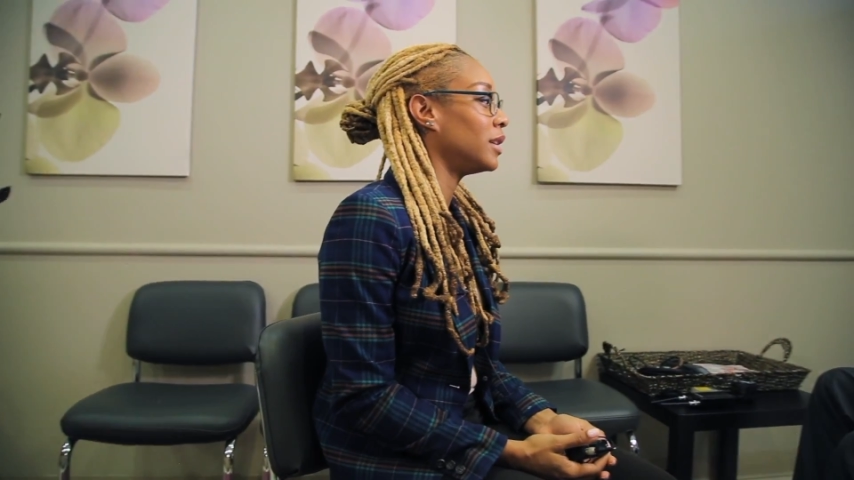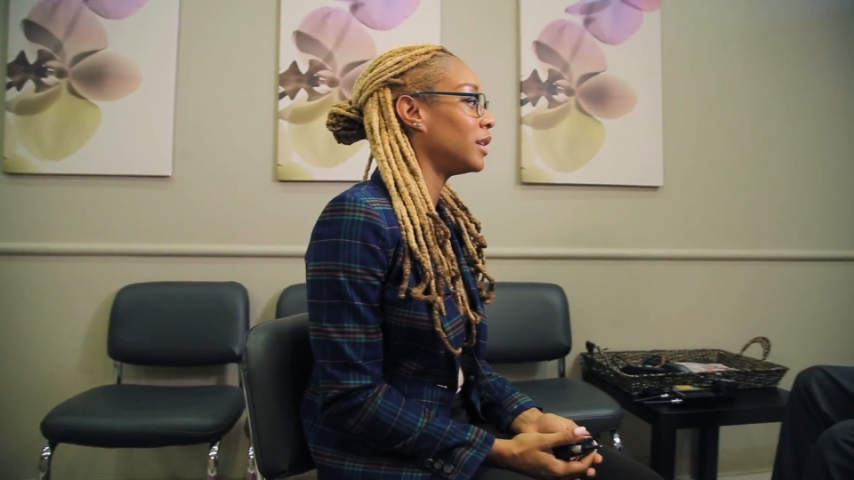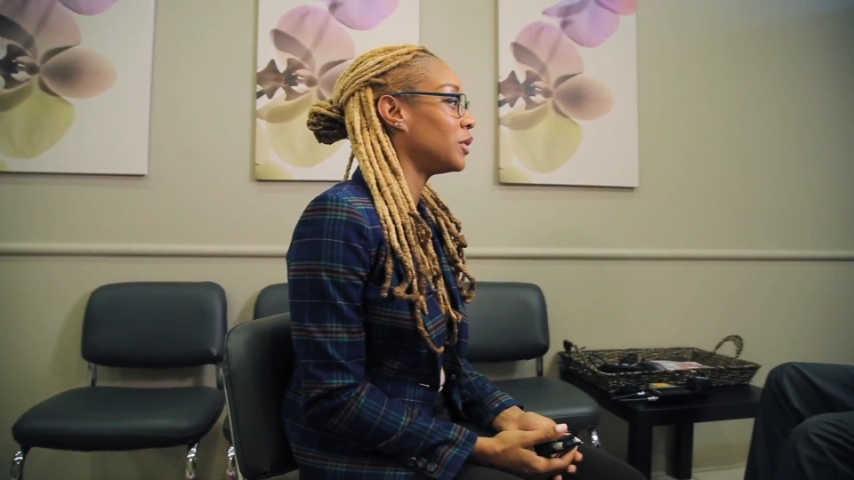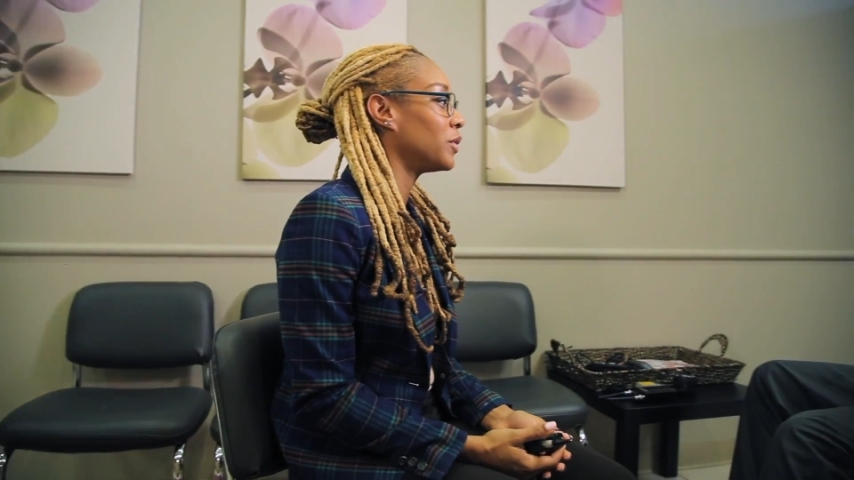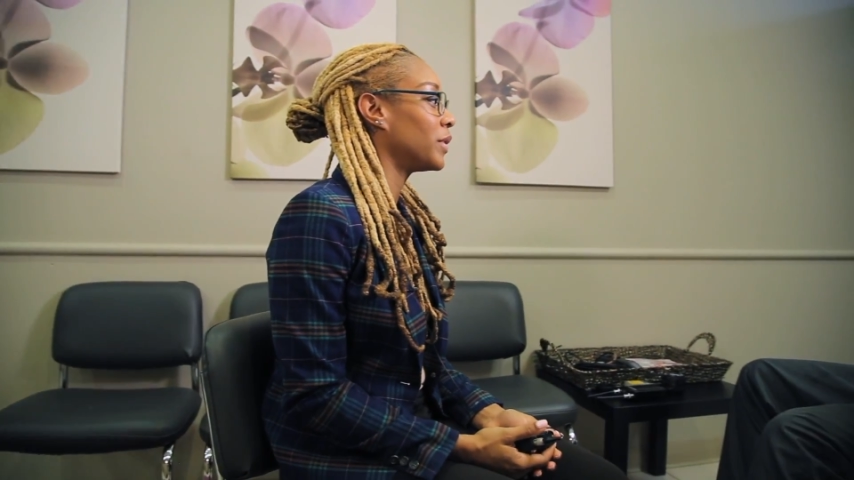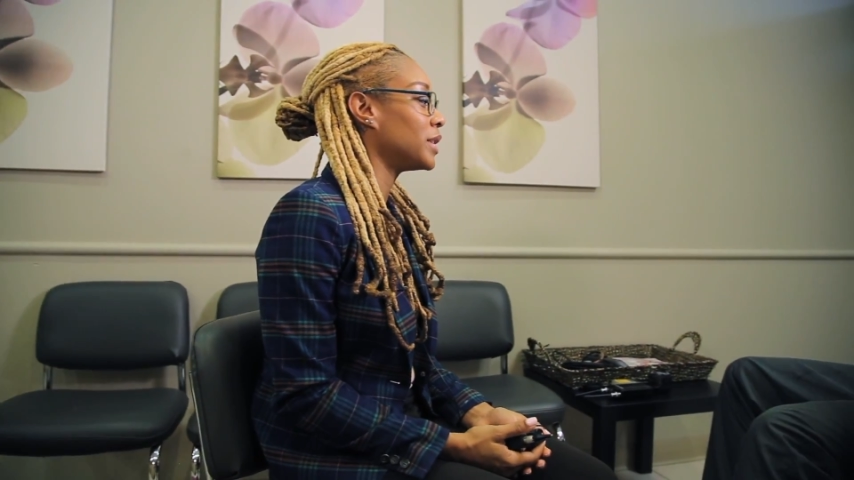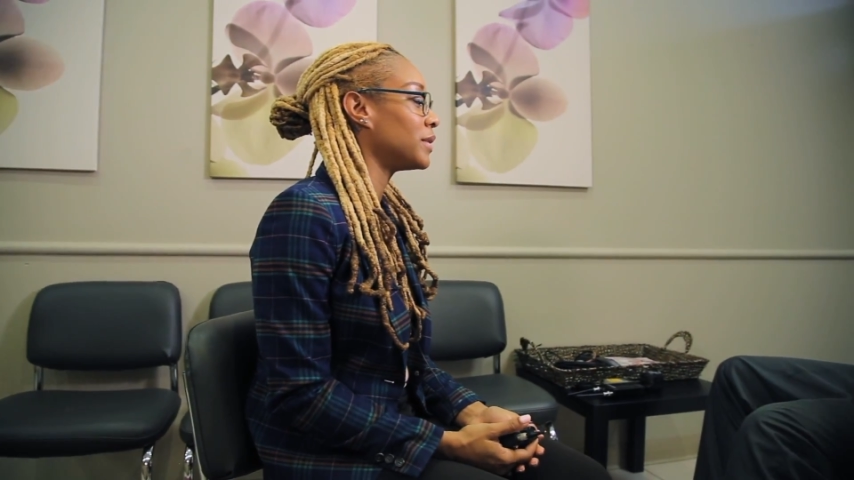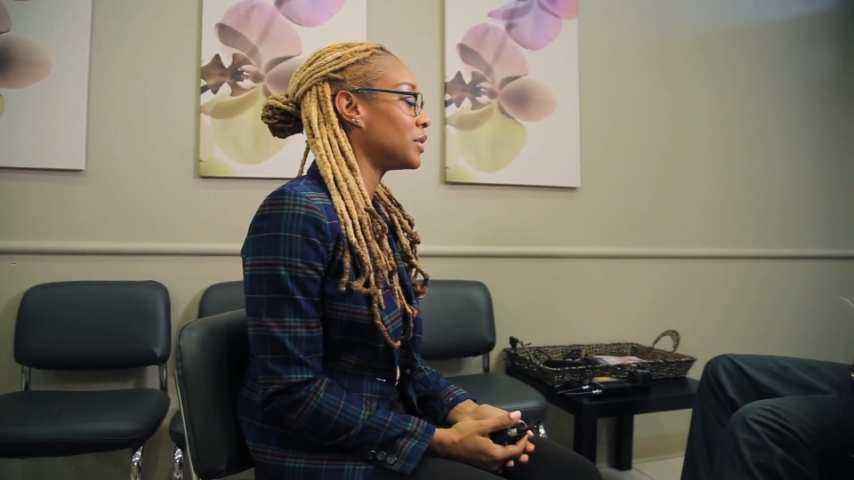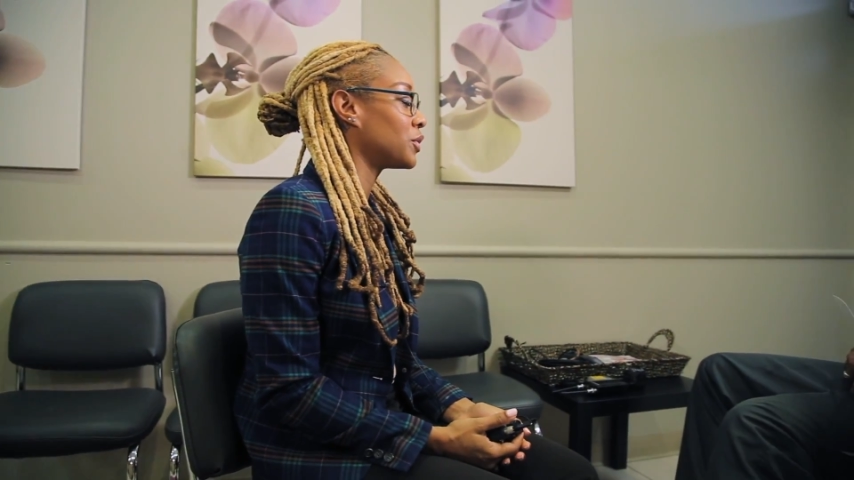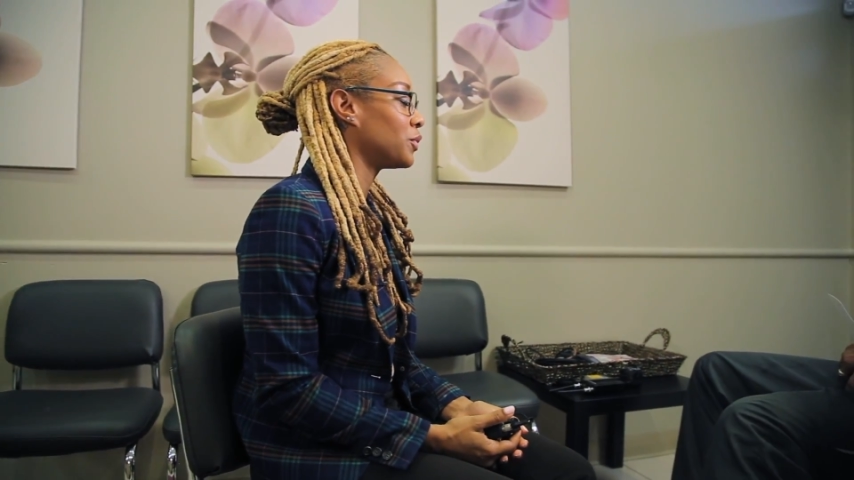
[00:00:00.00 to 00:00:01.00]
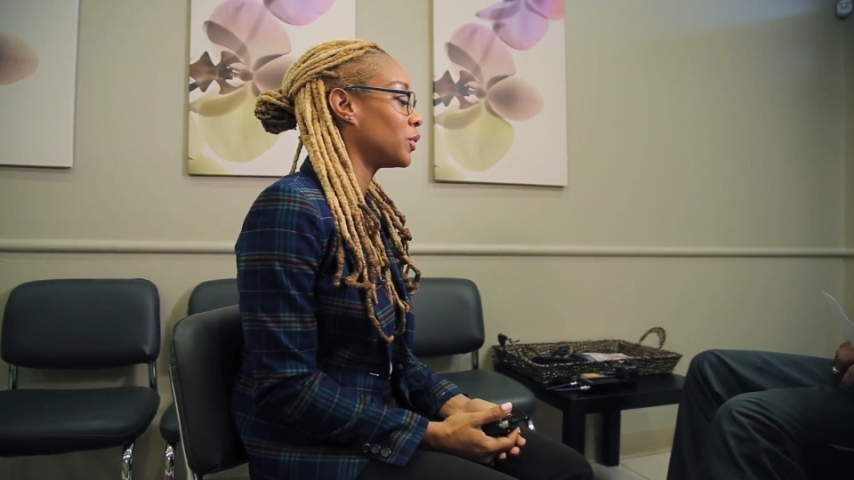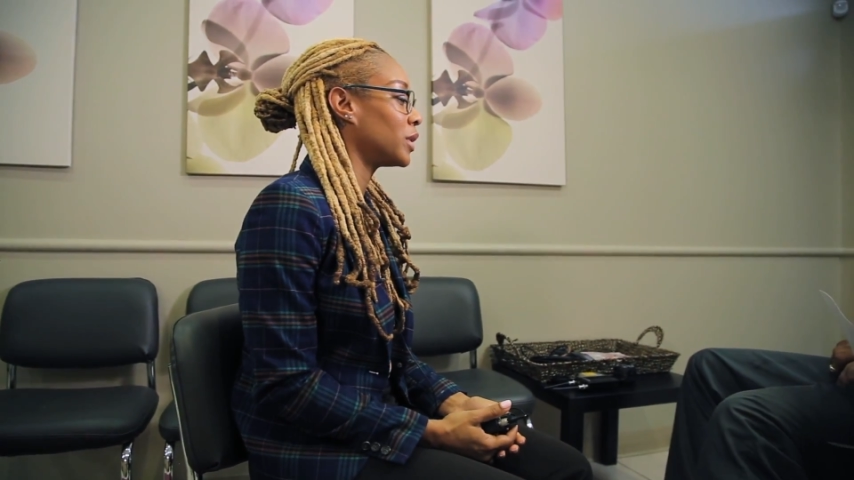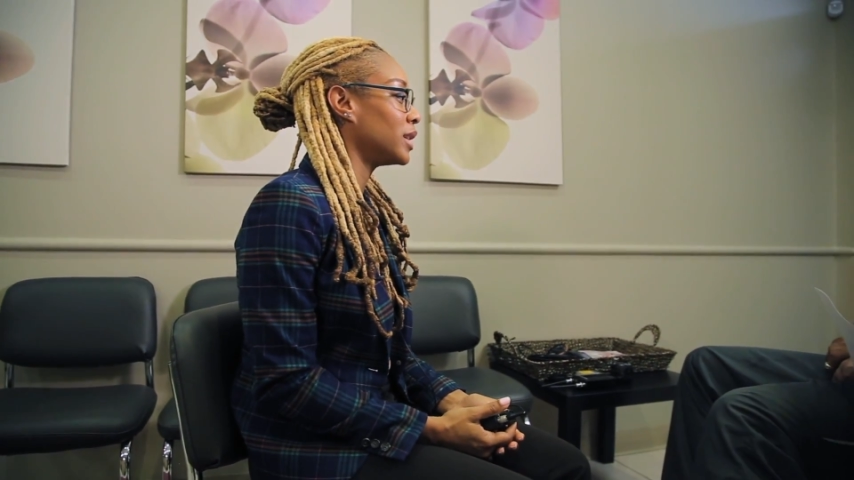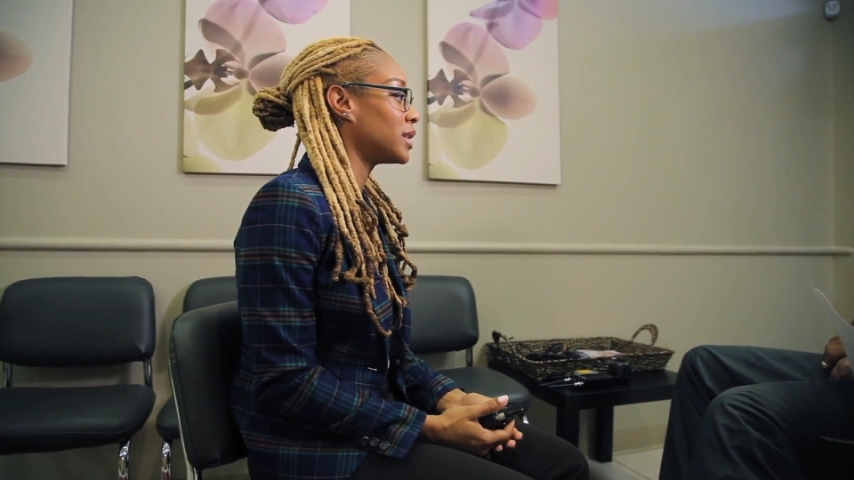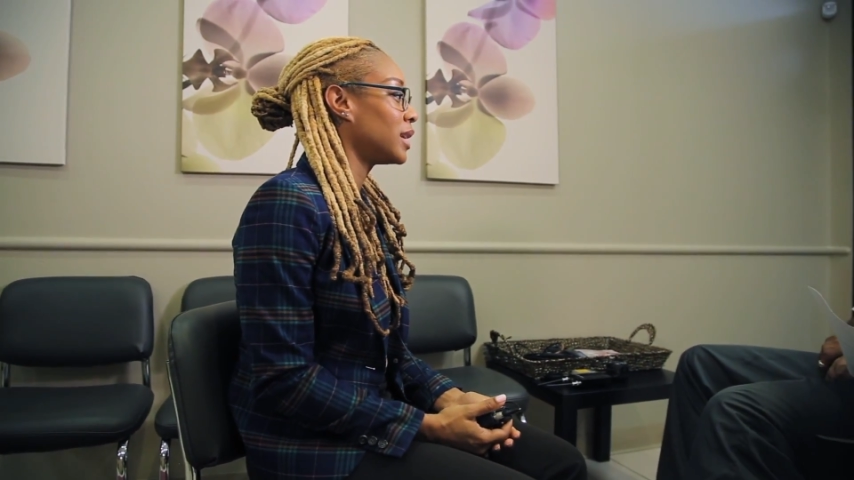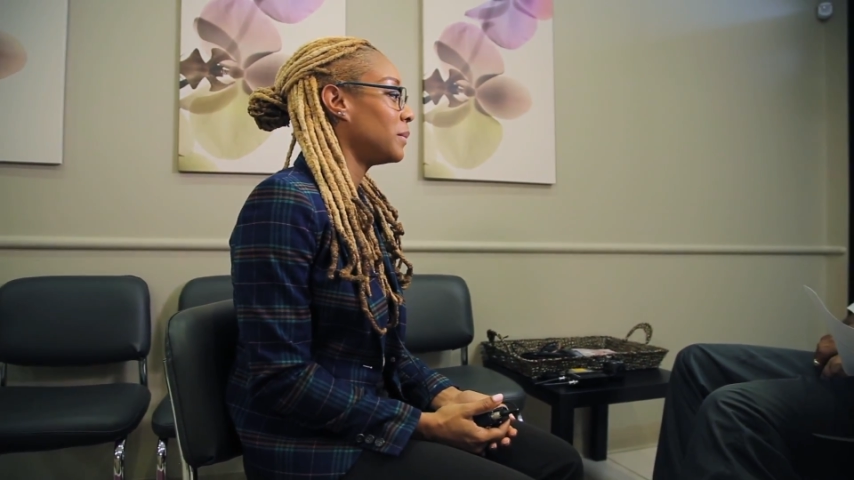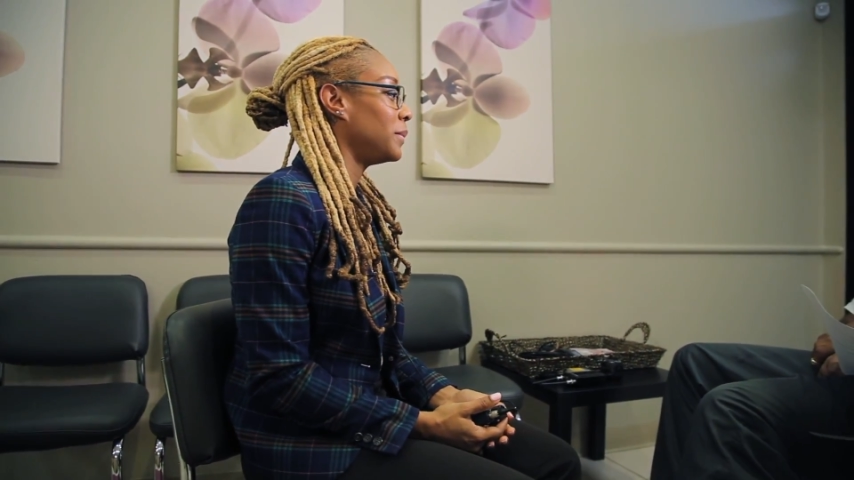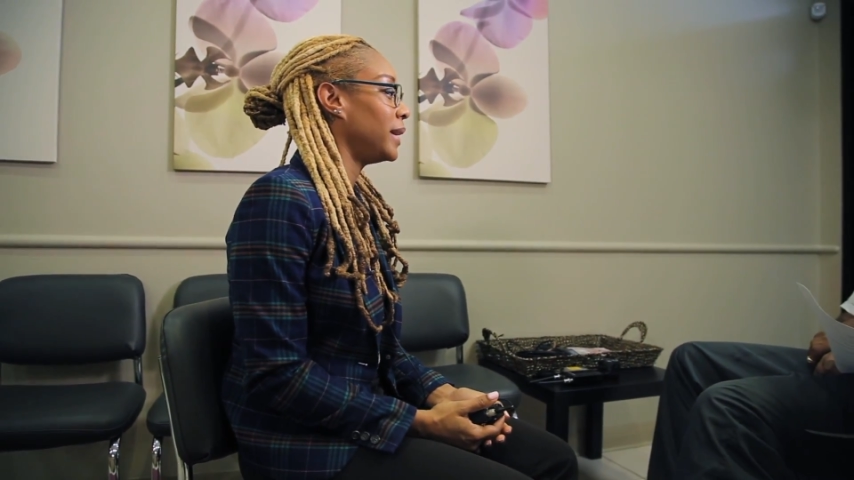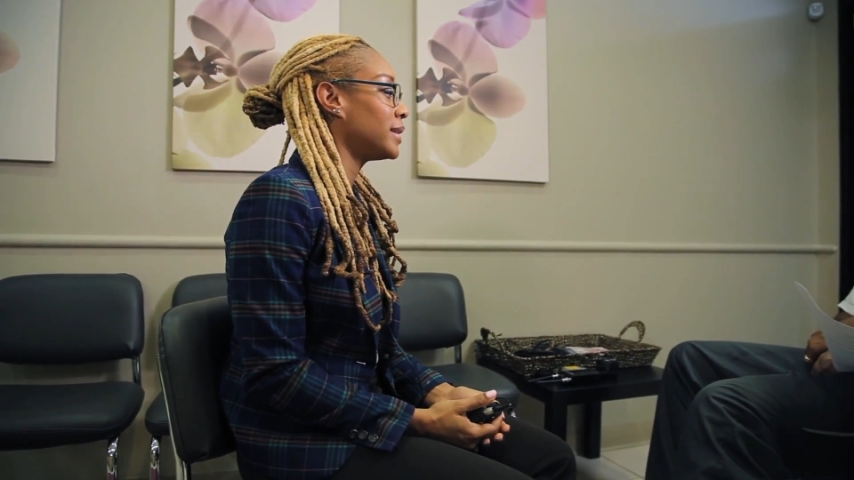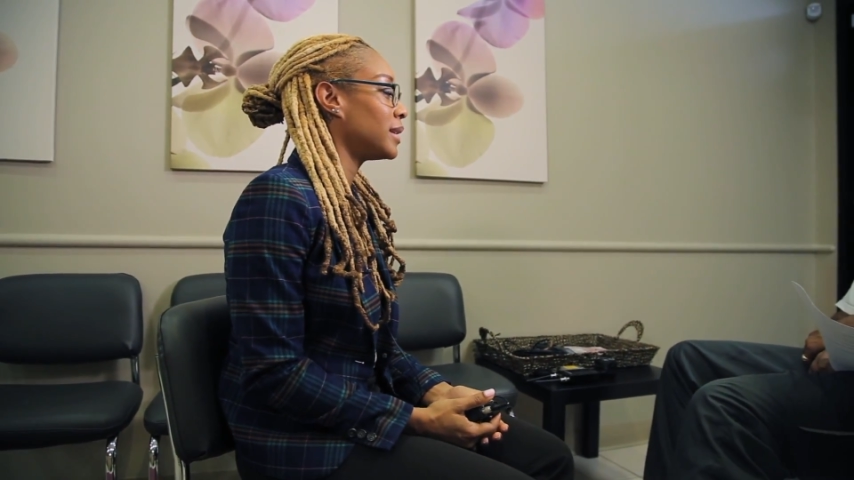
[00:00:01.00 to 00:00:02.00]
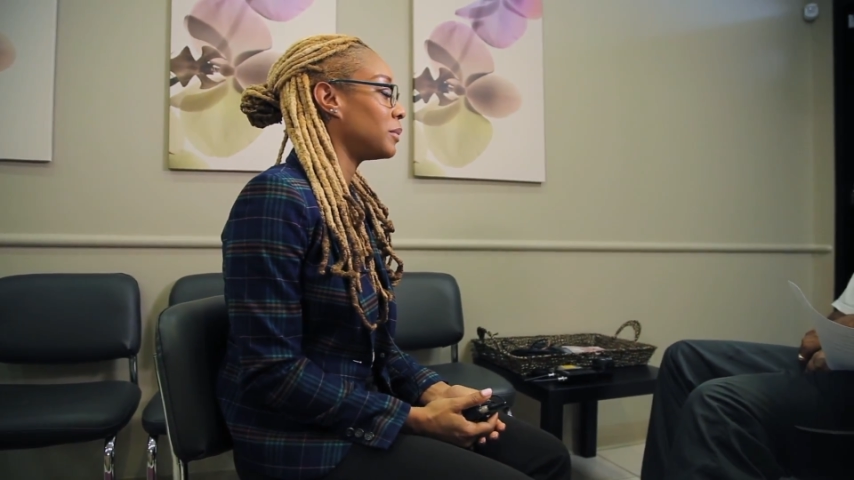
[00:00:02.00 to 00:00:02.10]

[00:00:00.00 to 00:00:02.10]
University of Central Florida's BSN